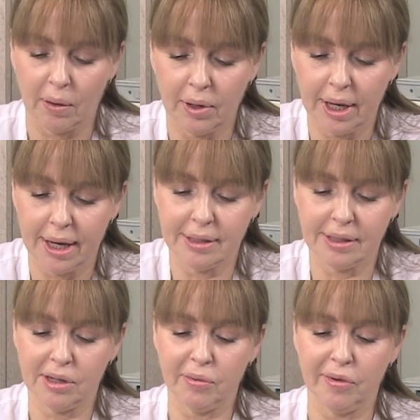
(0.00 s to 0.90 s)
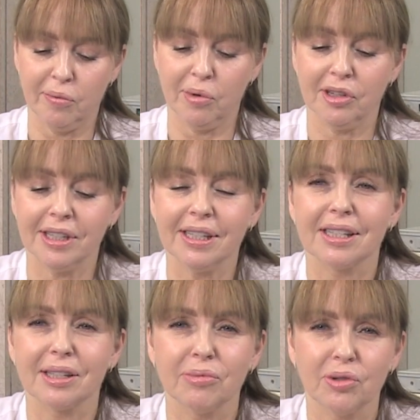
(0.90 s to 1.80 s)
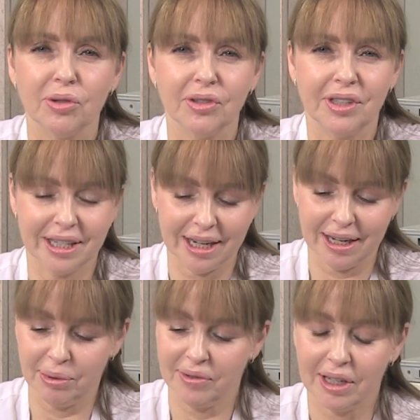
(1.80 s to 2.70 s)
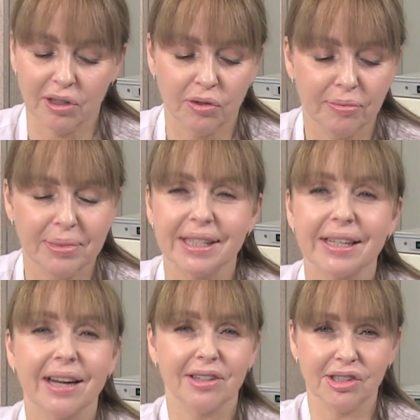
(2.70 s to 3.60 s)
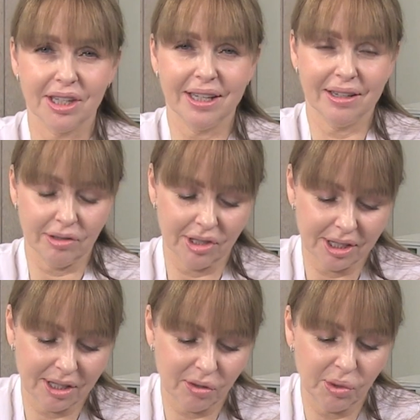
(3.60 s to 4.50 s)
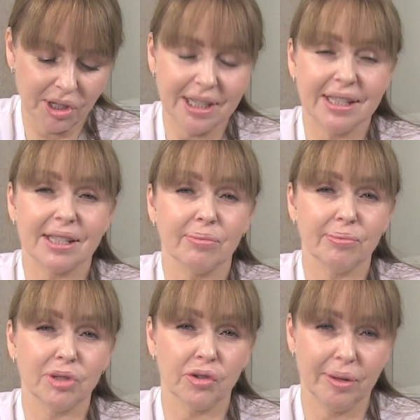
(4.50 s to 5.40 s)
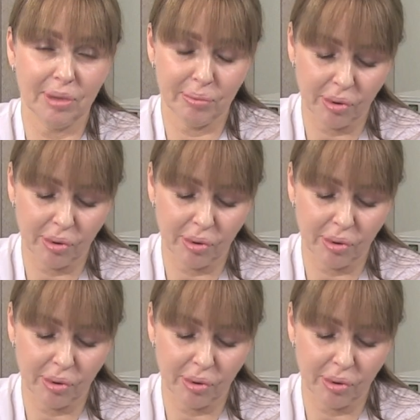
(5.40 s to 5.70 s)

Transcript: Okay, so we've worked in some good, we've done a good massage here and just worked in some treatment